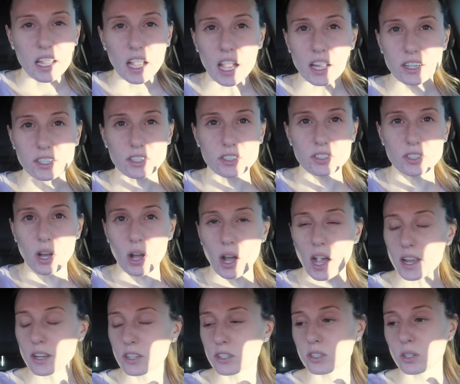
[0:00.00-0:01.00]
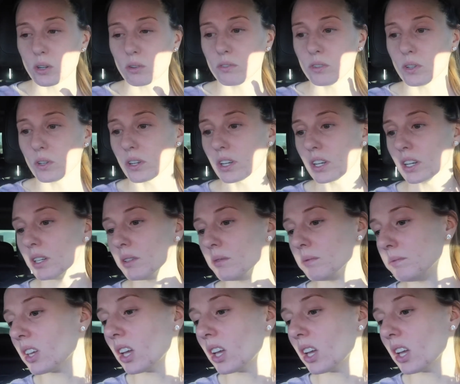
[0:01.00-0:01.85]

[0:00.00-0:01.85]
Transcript: I just don't, I just don't feel good.